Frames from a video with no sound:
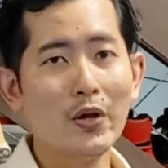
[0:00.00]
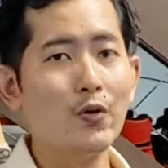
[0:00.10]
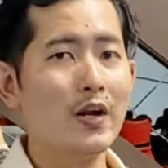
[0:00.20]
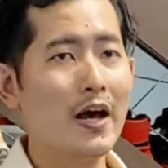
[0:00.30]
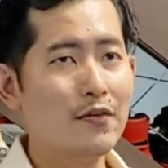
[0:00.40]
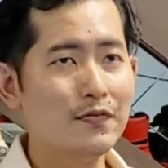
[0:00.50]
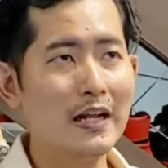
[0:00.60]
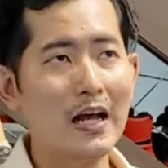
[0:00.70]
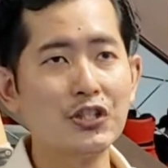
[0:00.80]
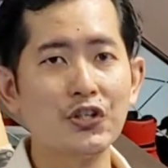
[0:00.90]
we don't have
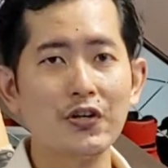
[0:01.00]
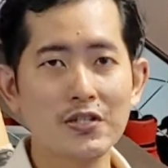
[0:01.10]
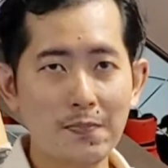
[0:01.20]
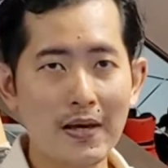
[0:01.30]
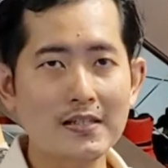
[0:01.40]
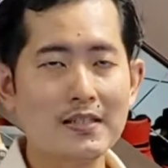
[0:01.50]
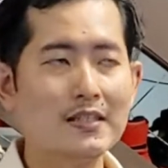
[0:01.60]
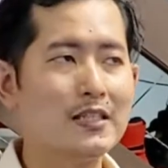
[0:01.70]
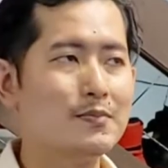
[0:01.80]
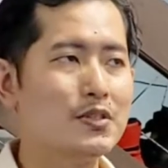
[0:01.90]
the luxury of space
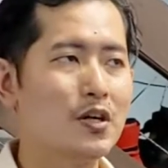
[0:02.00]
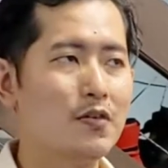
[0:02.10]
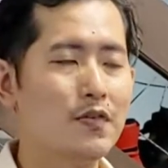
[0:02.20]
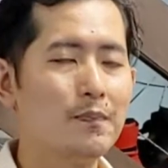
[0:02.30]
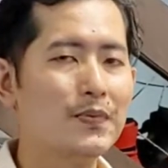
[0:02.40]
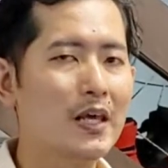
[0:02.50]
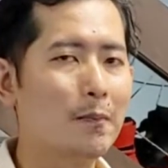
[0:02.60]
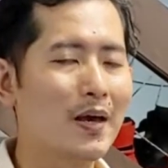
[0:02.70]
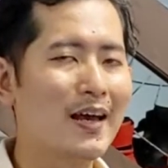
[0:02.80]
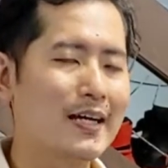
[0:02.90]
in terms of
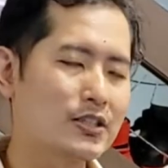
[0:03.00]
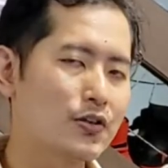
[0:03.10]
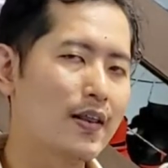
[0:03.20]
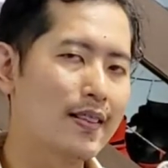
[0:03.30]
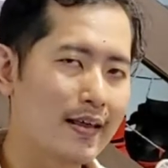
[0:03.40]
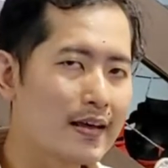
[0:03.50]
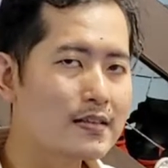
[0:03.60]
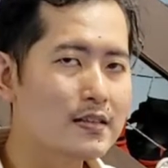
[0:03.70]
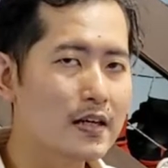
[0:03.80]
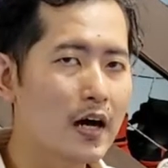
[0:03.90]
keeping extra
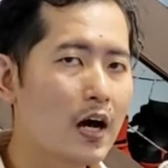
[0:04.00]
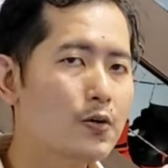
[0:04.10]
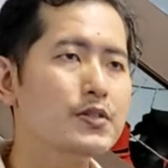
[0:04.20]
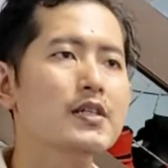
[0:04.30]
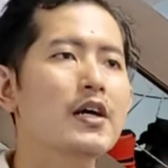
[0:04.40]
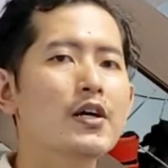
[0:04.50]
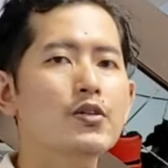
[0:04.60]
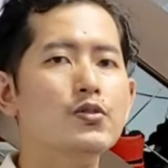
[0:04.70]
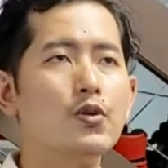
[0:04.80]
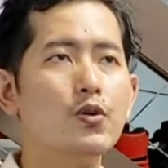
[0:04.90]
things in the house.
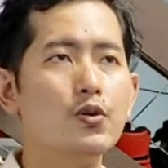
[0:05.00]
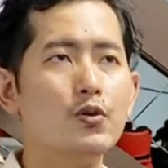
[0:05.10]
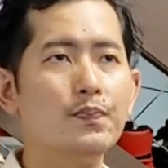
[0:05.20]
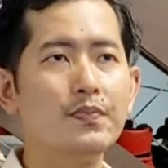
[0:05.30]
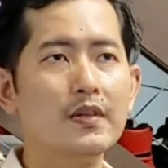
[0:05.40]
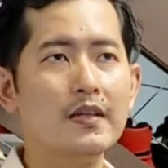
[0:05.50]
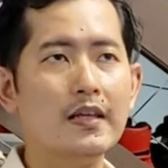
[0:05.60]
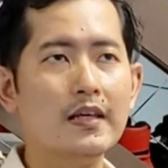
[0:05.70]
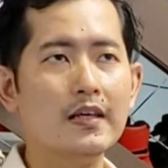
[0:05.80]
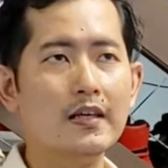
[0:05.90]
So
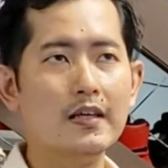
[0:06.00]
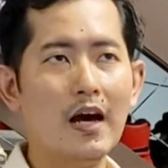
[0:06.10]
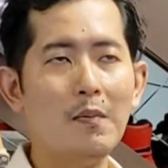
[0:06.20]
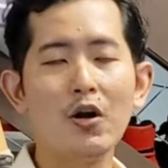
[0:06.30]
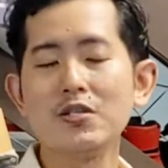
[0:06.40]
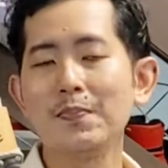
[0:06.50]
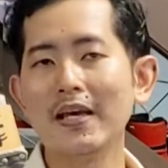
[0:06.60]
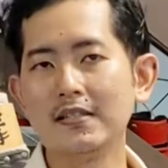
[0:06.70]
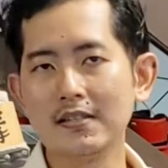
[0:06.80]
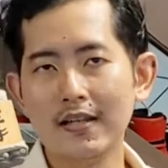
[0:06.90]
the amount of
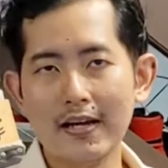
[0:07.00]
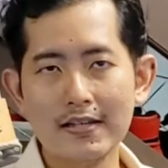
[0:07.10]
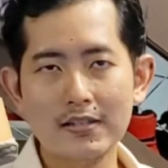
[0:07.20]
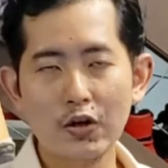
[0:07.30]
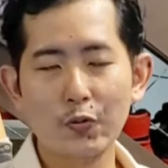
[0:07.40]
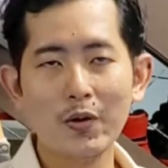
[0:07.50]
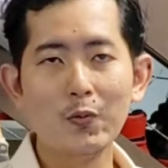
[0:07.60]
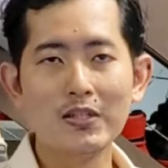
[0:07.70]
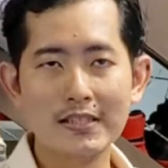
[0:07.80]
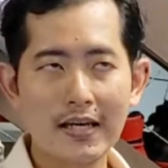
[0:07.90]
space that this equipment
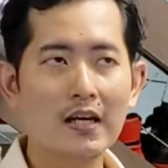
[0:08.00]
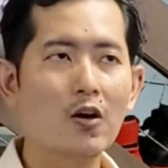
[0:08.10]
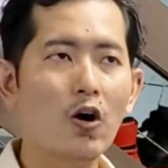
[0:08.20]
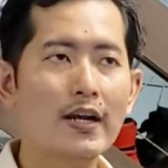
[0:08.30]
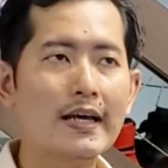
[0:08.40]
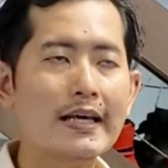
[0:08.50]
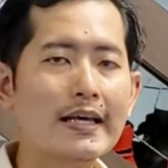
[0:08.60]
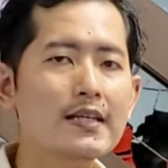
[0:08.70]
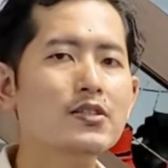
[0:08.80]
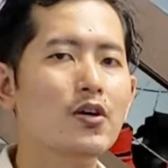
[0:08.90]
will take, or the
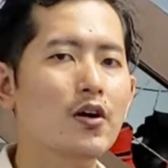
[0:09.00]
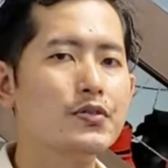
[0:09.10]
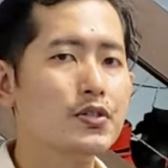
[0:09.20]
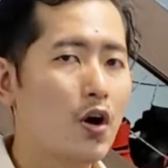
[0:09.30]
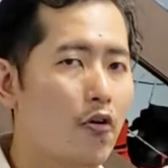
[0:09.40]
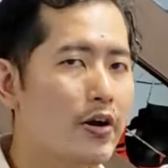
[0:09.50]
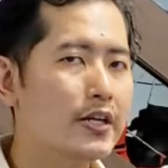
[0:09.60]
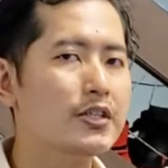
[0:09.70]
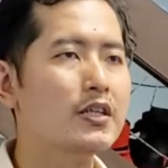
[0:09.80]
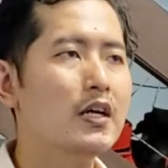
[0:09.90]
ease of
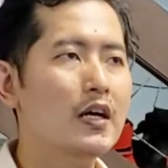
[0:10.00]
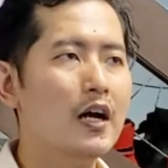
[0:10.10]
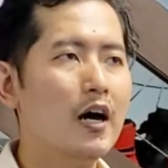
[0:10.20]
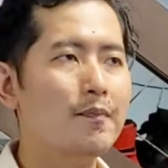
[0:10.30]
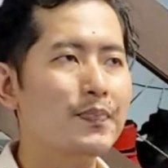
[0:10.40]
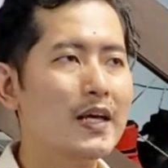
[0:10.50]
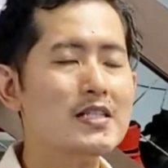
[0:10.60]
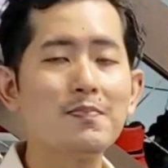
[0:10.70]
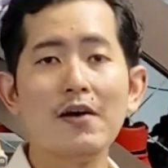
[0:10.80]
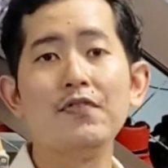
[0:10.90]
storage,
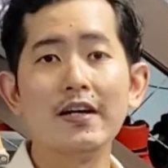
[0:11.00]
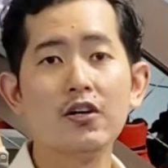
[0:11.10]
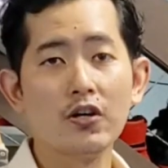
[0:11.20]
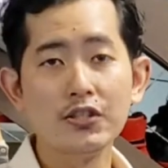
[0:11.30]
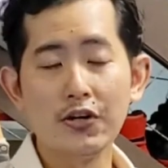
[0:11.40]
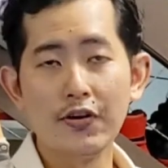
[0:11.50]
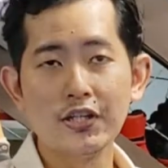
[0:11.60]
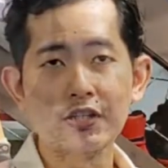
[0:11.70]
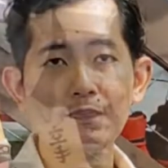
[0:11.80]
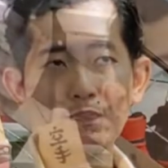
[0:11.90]
is my final
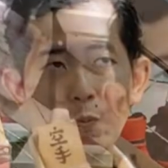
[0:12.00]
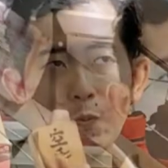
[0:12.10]
consideration.